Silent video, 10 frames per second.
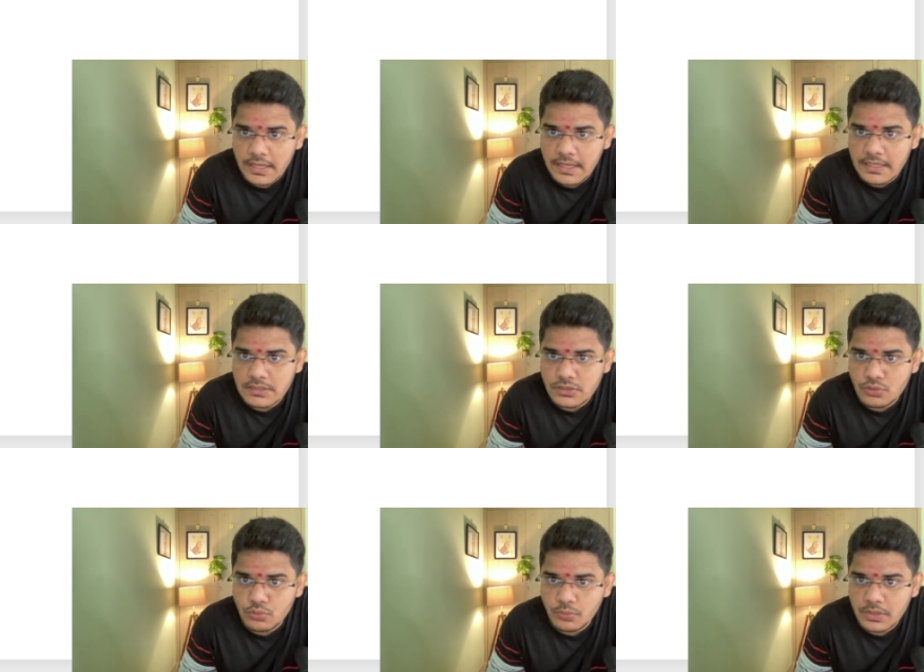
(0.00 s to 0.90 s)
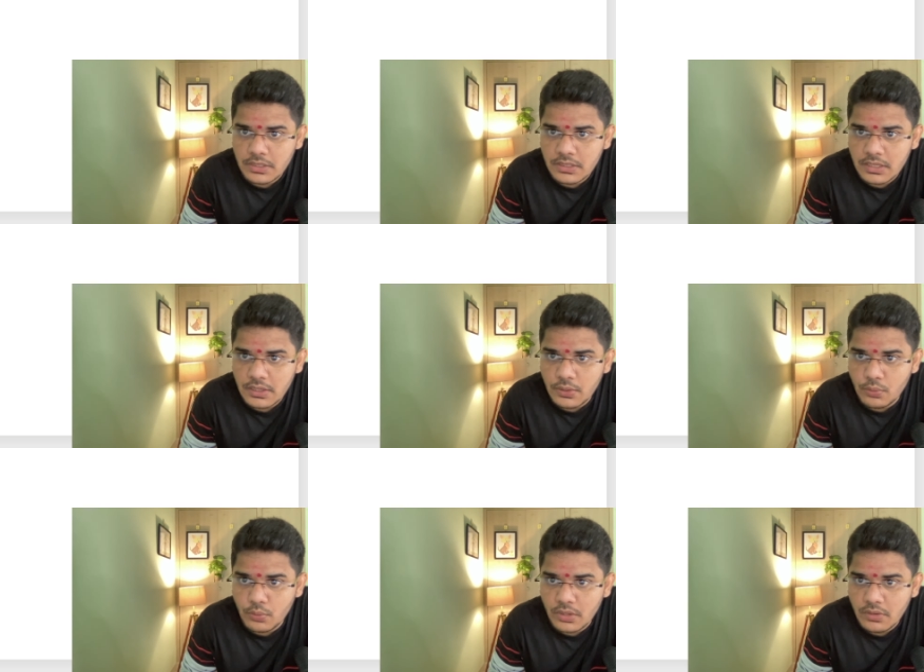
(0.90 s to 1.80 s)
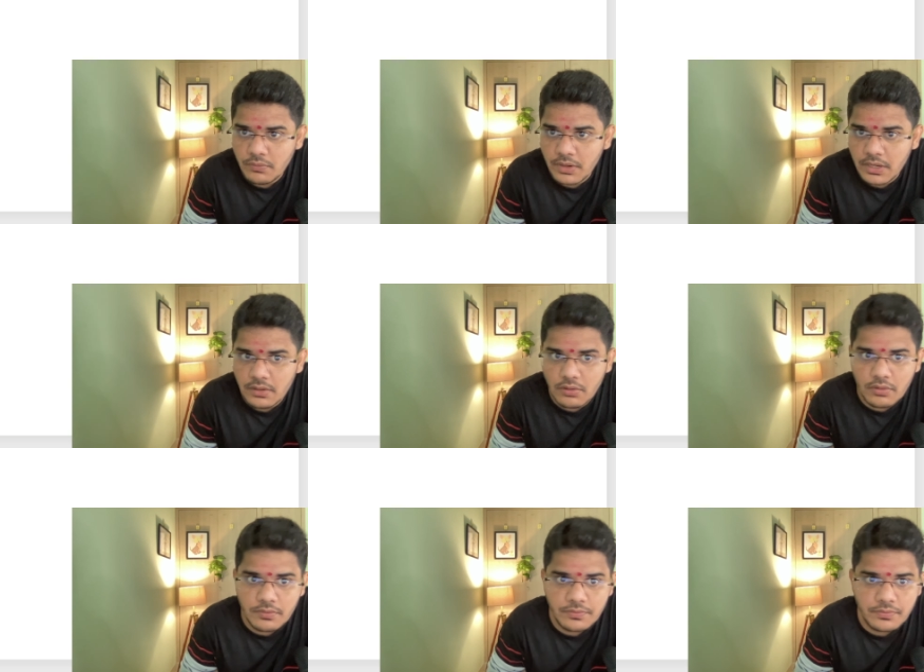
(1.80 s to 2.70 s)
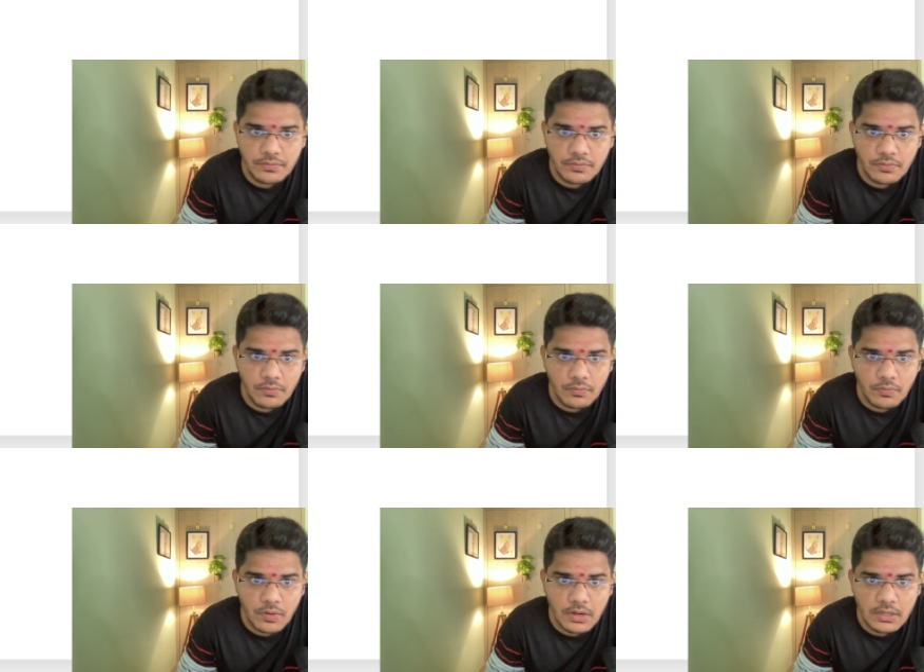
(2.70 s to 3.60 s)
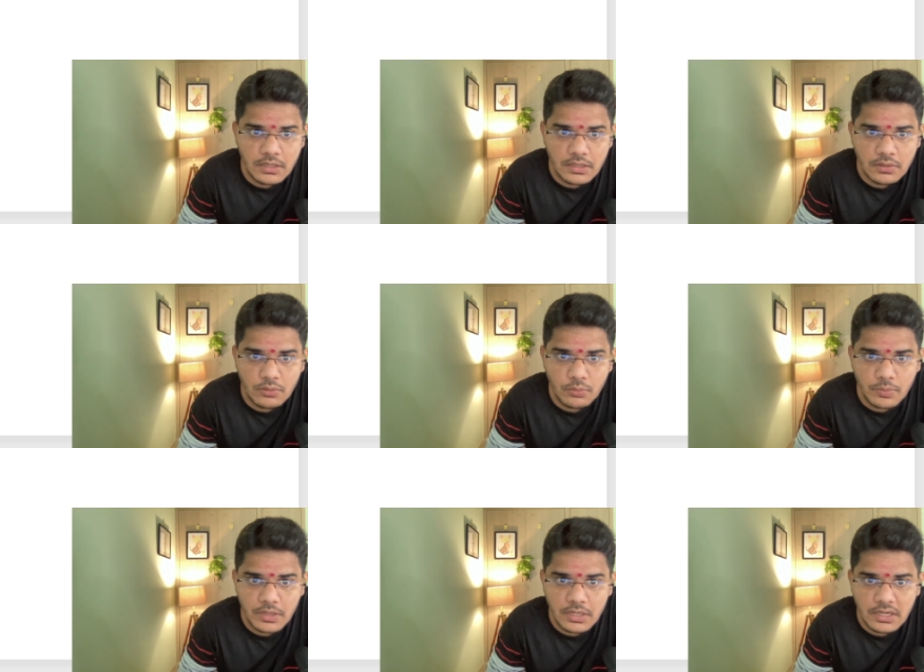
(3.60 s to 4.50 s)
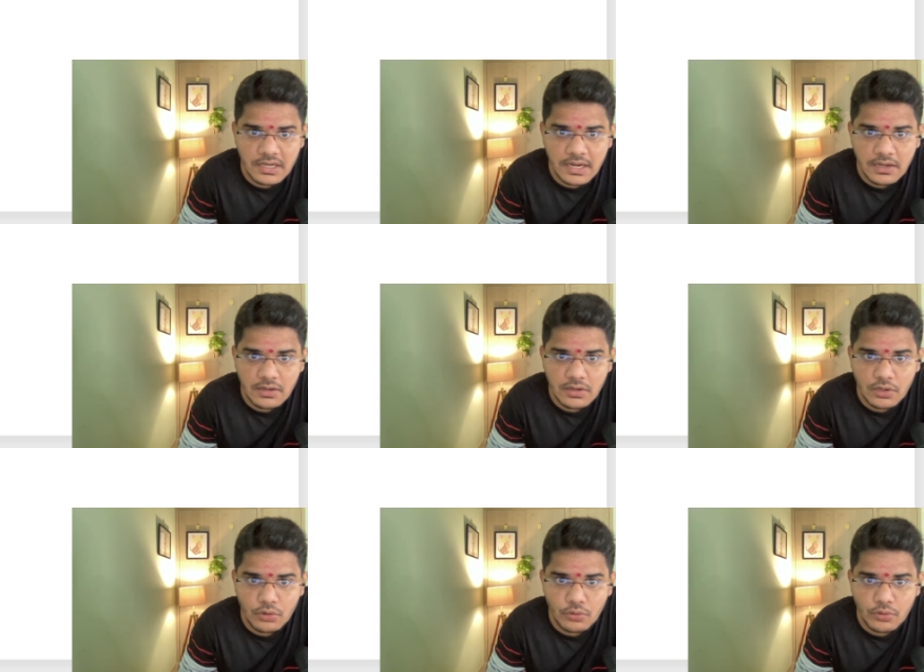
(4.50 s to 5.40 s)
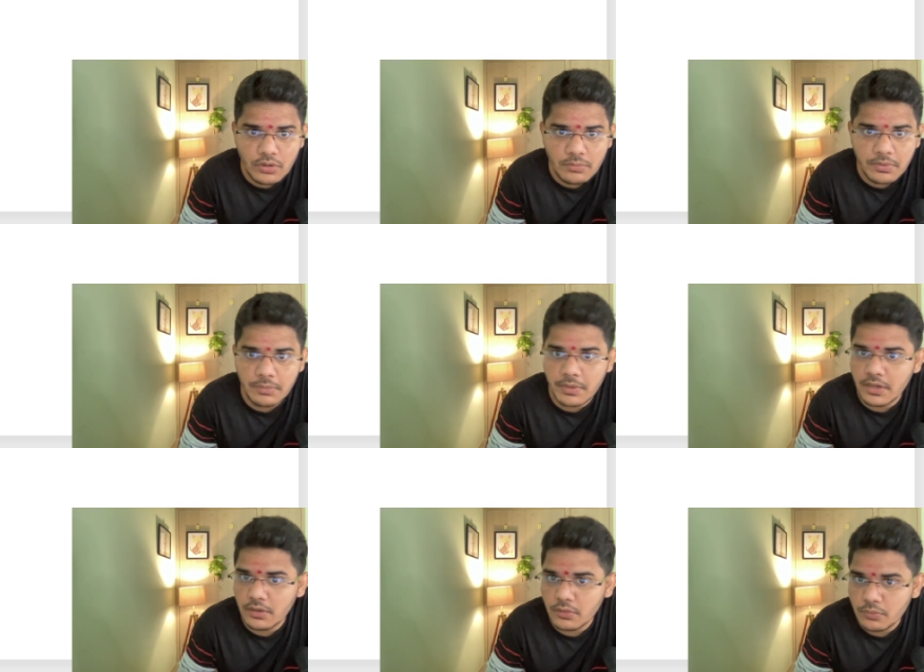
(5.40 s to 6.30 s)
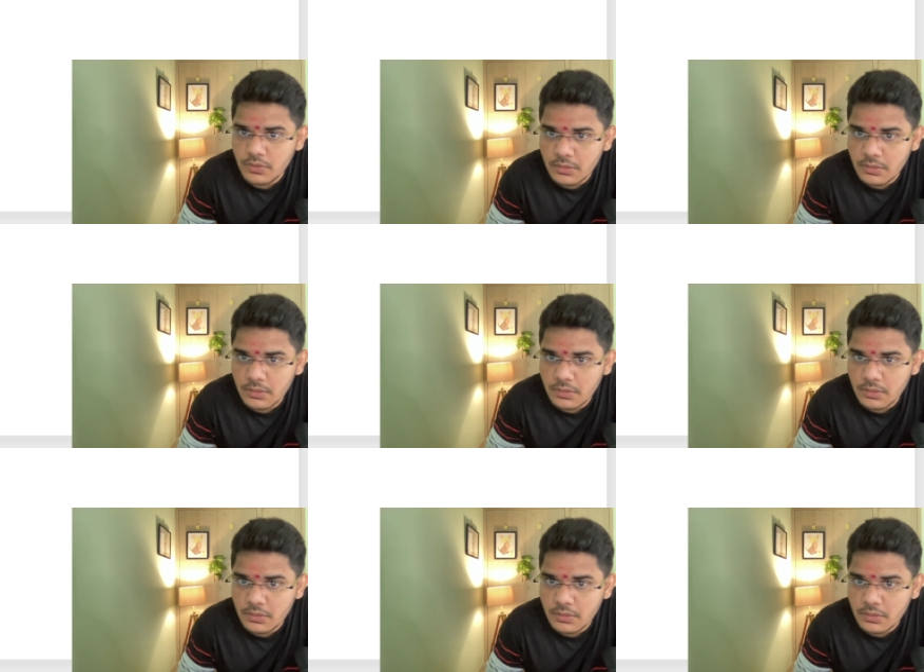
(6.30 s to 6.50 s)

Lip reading: assuming the unit weight of water to be 10 kilonewton per meter cube.